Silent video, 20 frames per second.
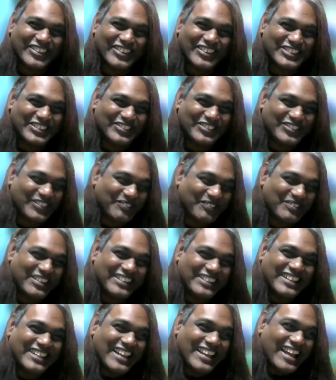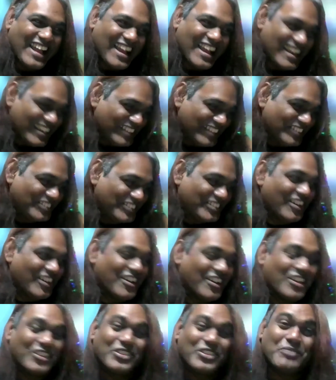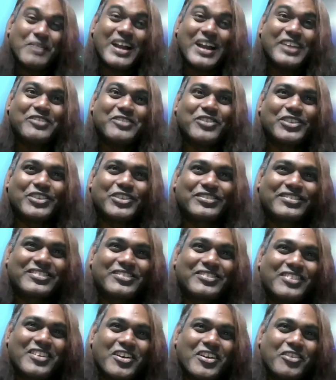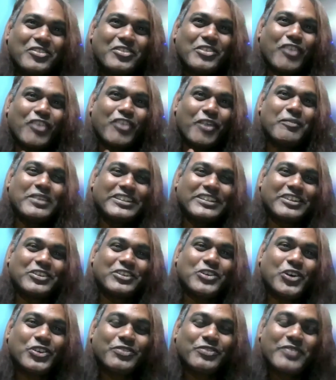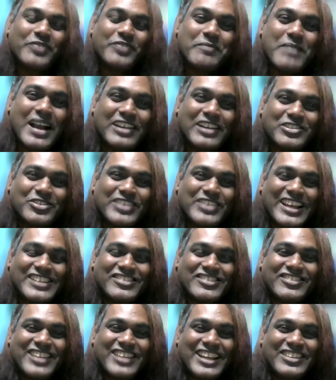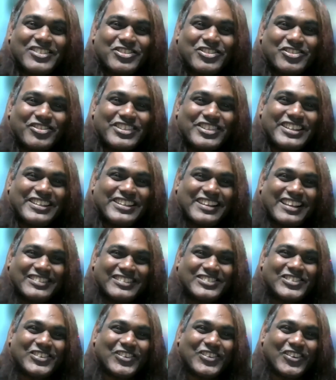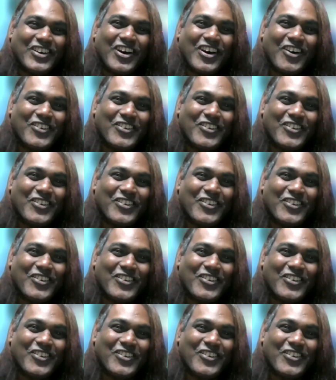wonderful, Brett. And the band was the formation goes way back to 1993. So how